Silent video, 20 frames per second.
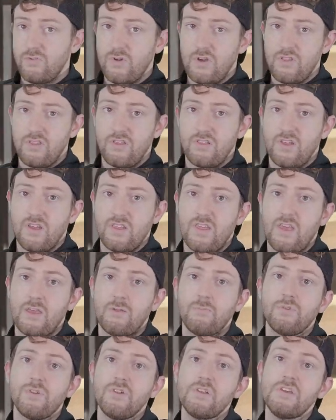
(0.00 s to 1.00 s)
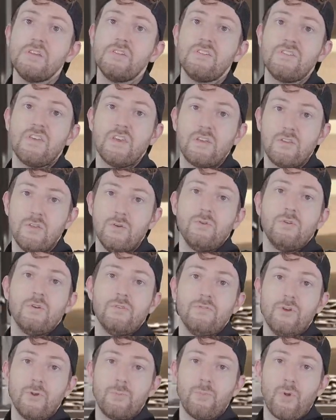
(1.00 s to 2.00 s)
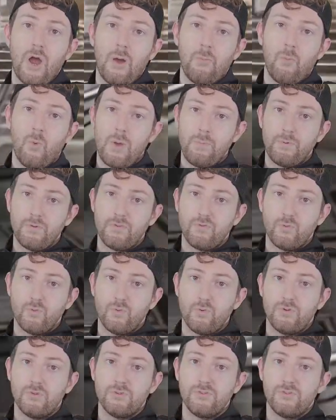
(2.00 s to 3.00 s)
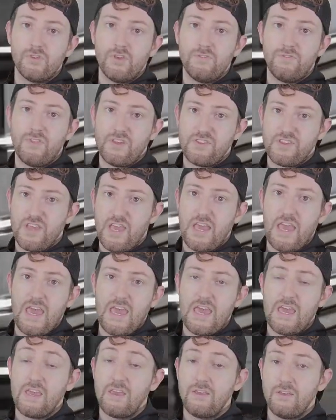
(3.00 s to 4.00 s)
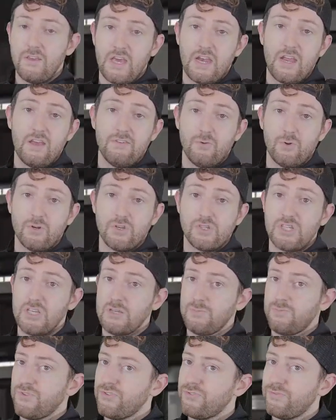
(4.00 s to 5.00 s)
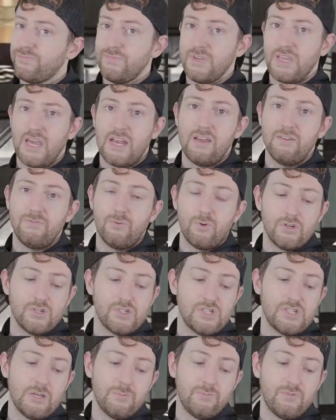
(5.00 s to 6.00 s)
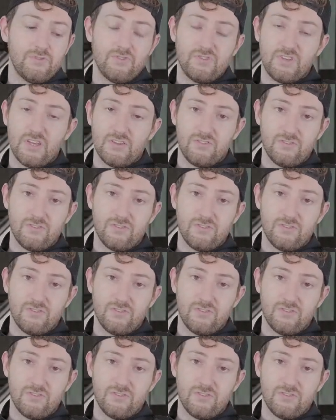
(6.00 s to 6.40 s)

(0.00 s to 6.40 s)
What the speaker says: or anything like that, please take note of their prop weapons rules. If they say, hey, you gotta have orange tips, you gotta have orange tips. Just get